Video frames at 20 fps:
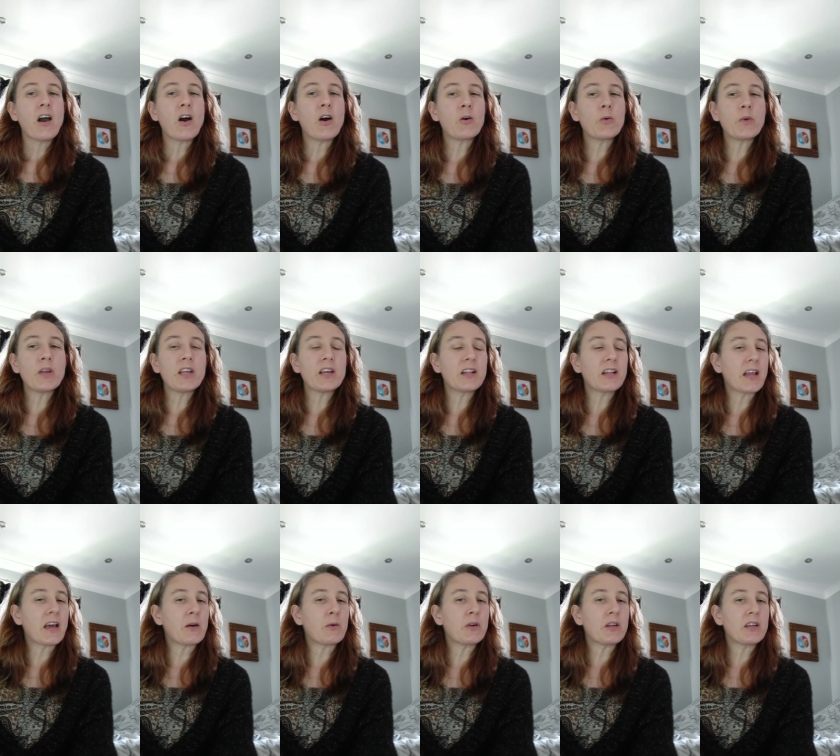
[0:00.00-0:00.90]
Are we
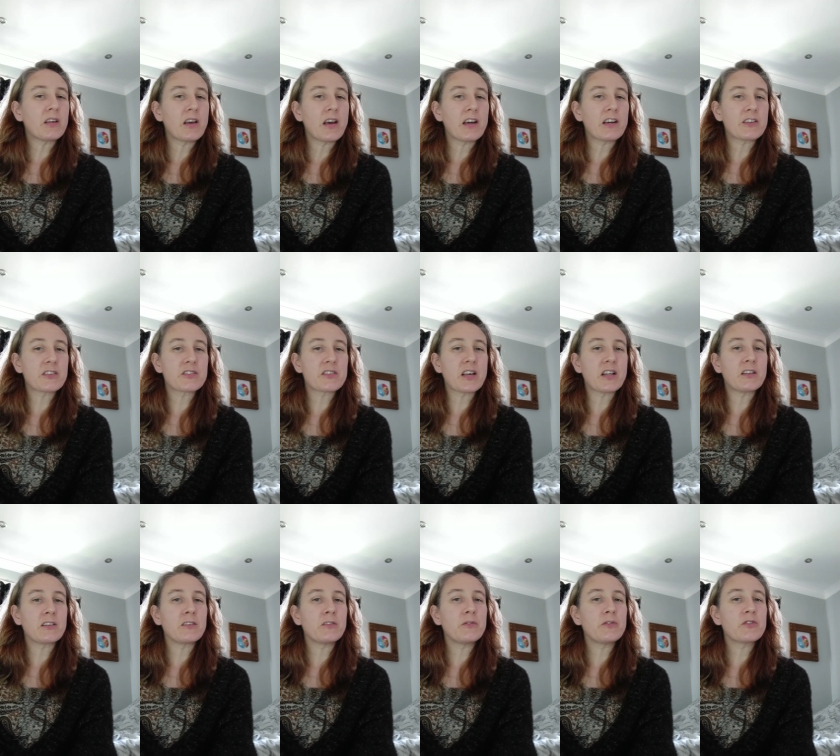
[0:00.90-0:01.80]
allowing
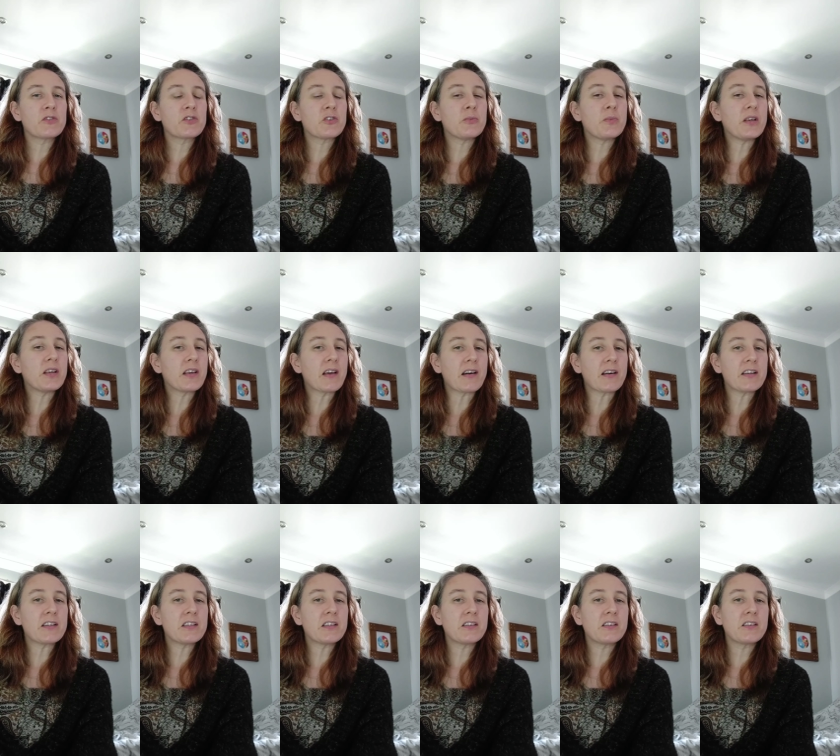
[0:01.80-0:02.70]
ourselves to be
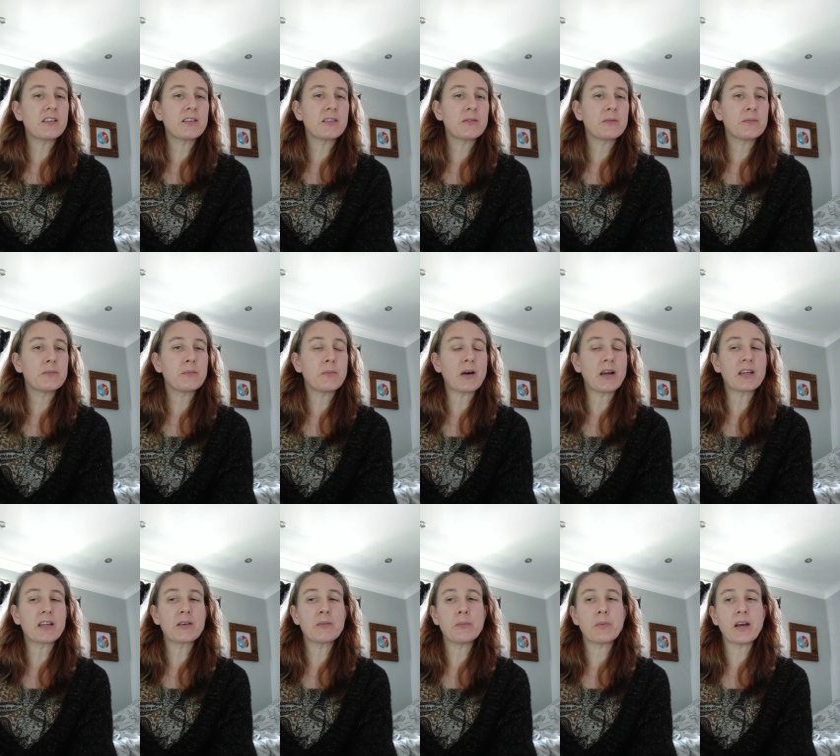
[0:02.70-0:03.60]
guided
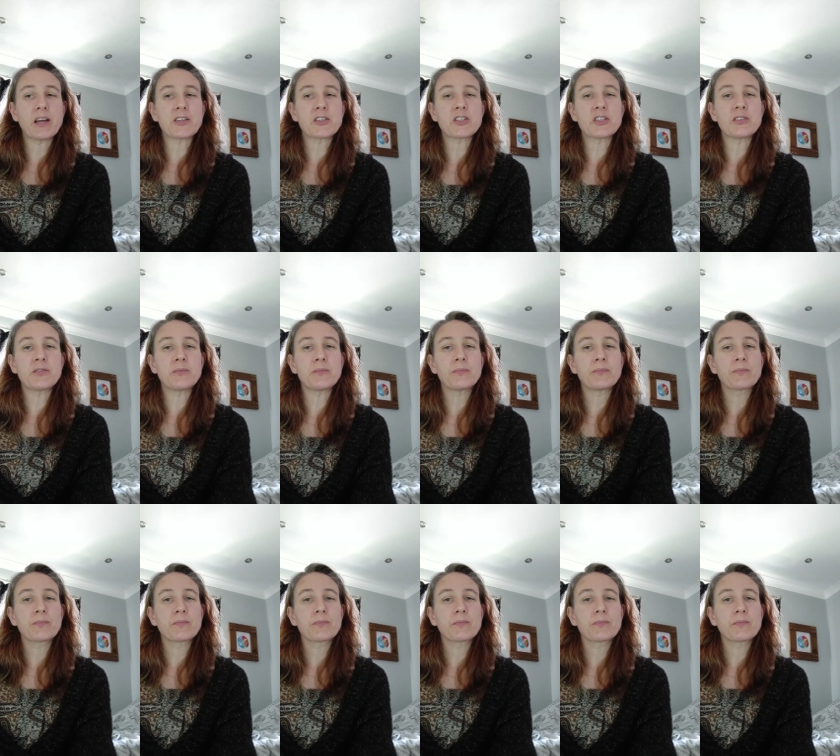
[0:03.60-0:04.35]
by compassion?